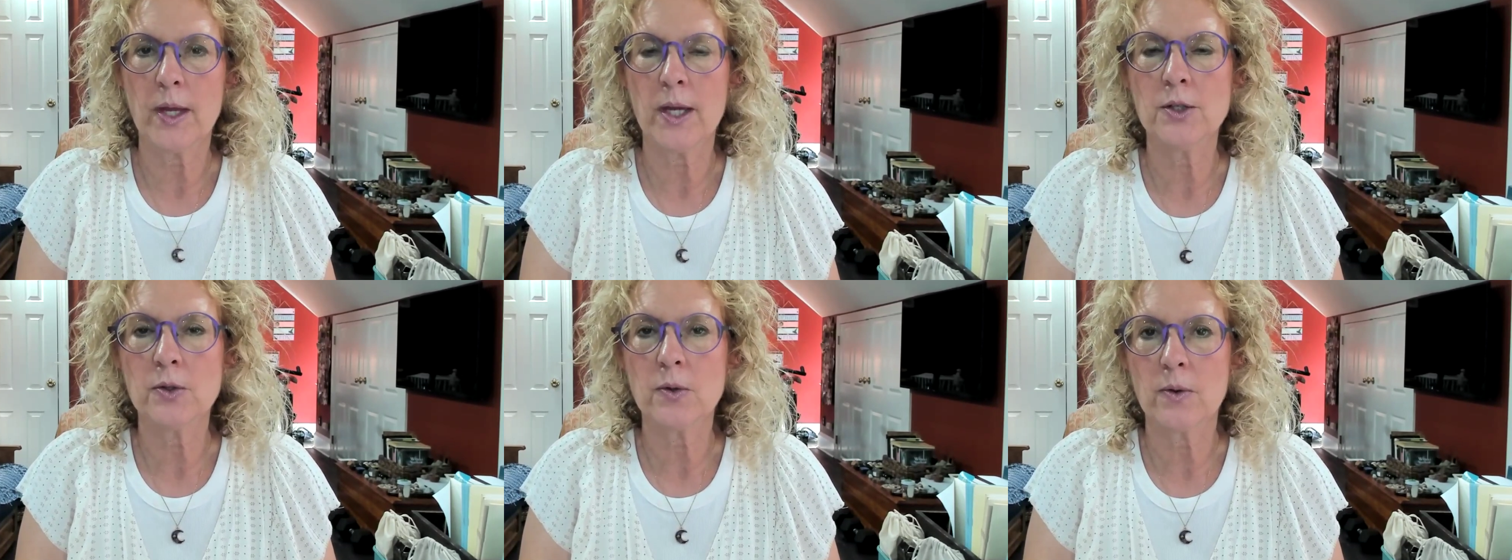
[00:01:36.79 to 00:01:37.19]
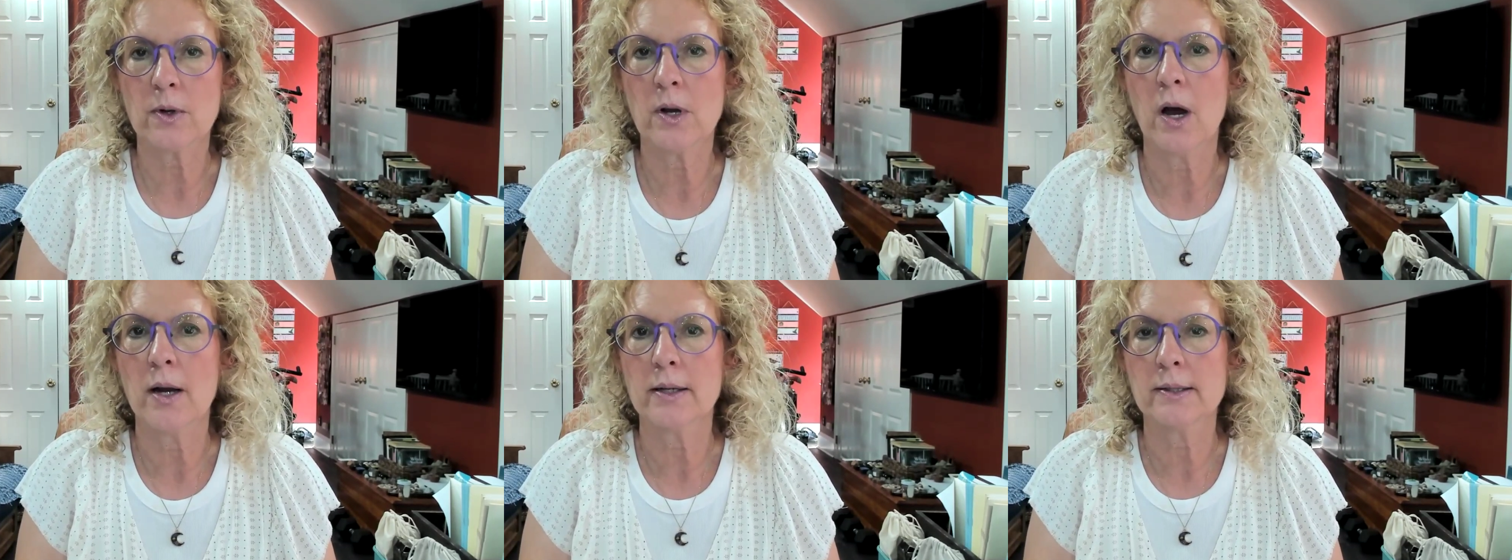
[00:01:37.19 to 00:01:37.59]
each of the
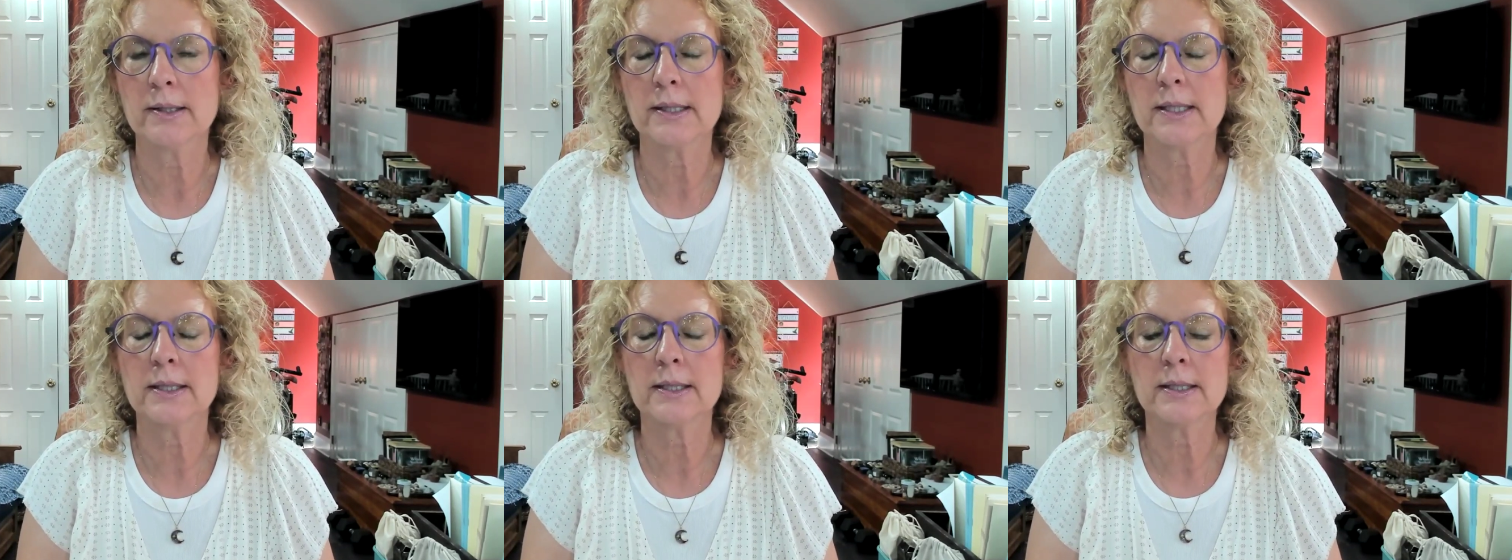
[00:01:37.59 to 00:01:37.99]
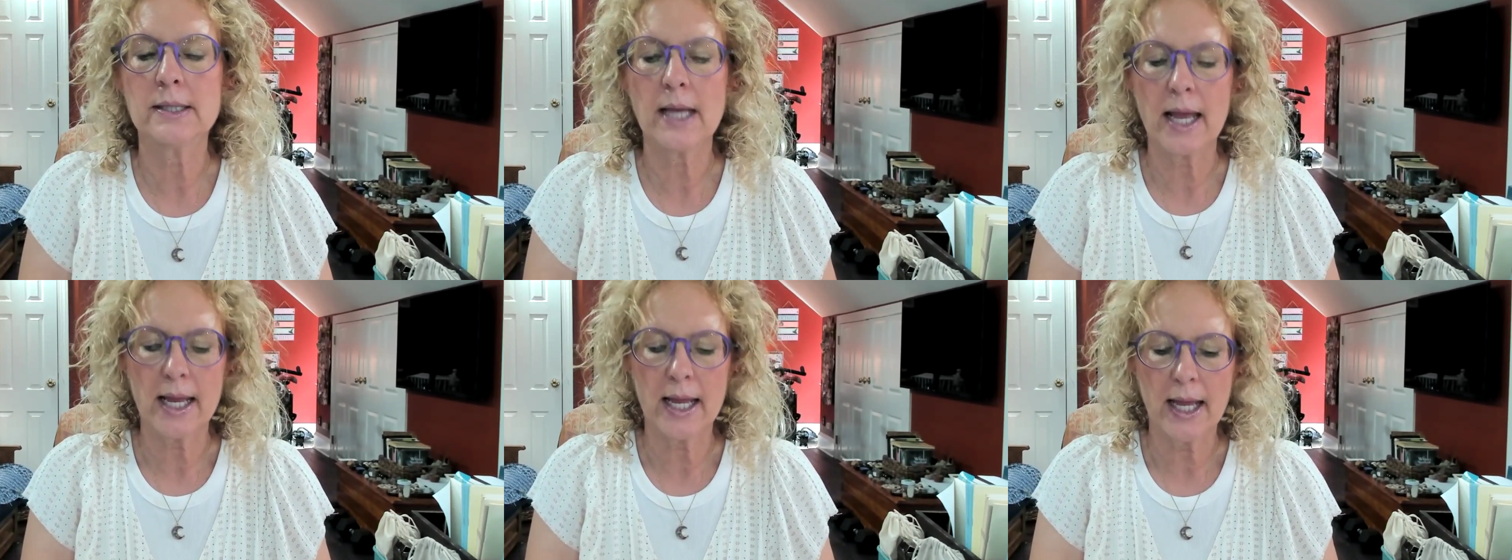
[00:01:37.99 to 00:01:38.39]
goddesses.
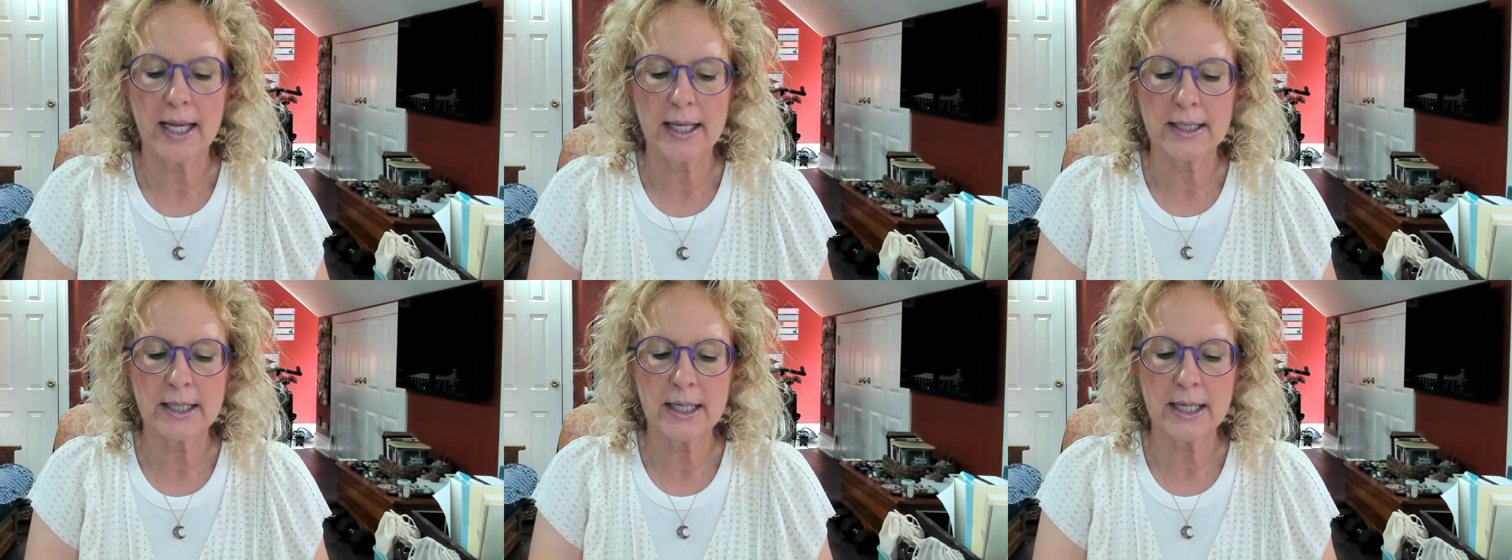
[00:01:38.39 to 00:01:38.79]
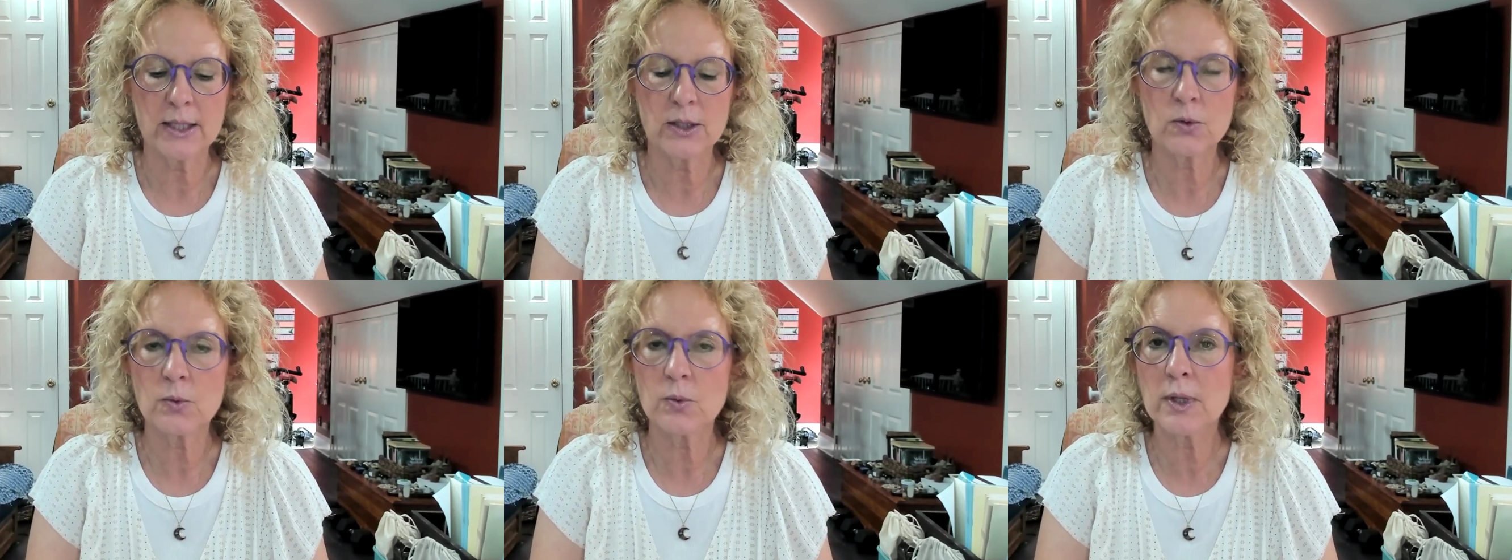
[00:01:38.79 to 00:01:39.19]
And
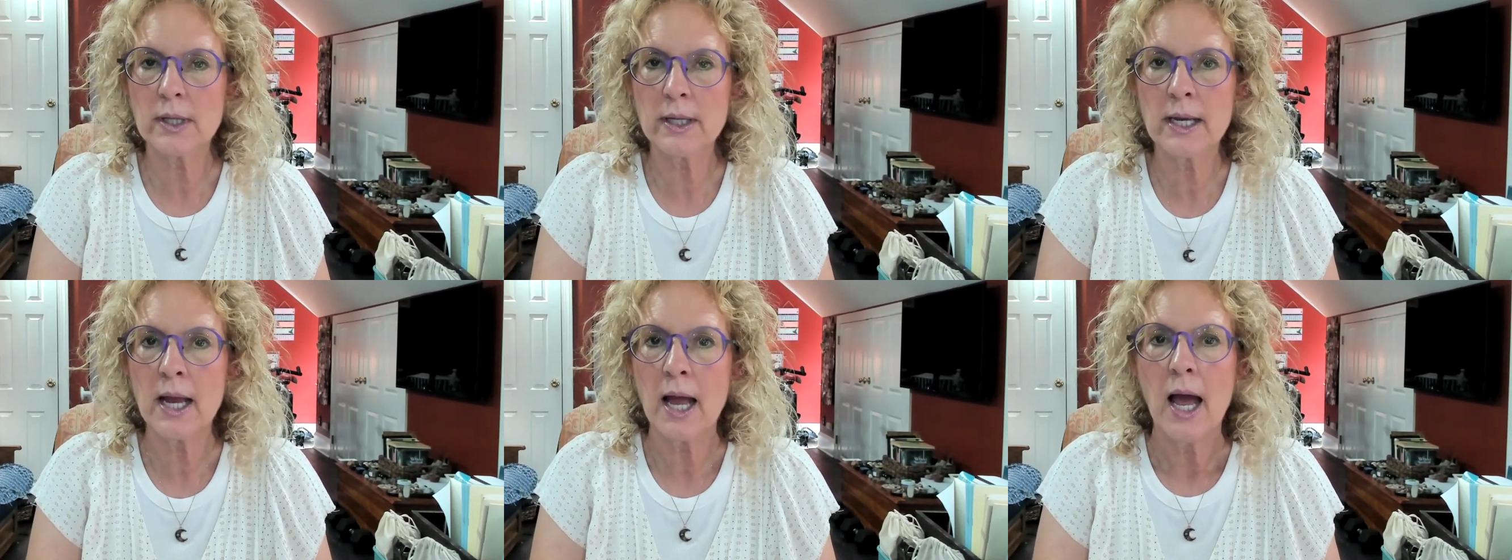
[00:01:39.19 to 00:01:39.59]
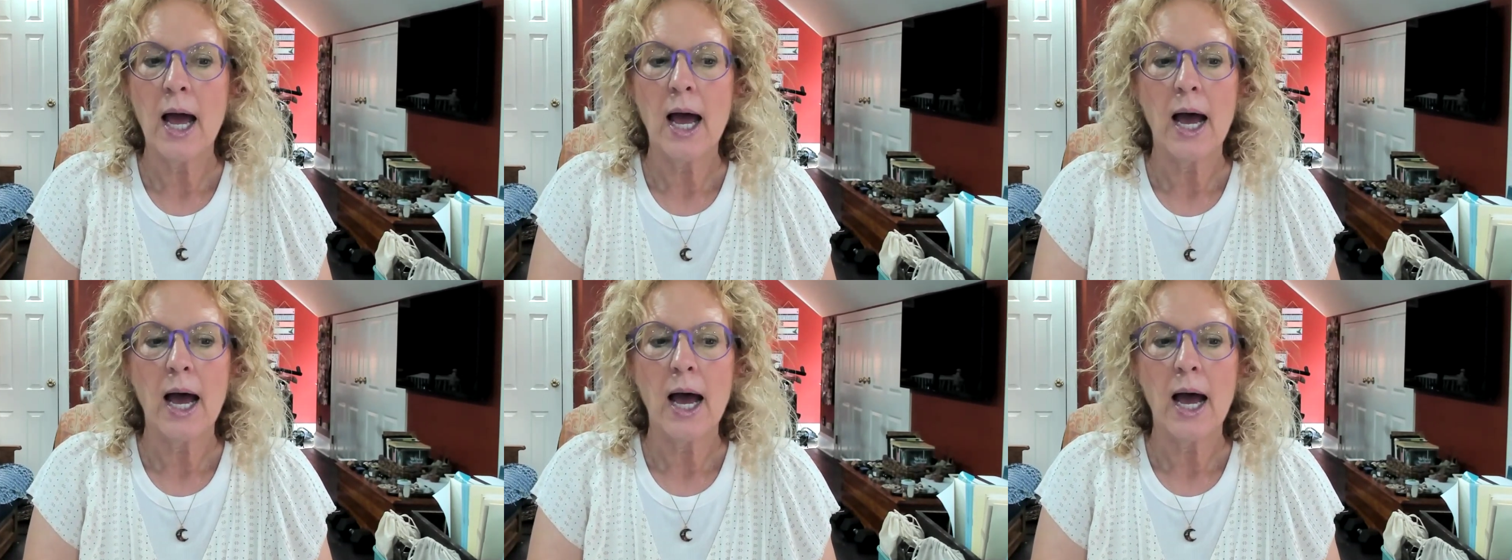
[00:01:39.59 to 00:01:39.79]
it's really,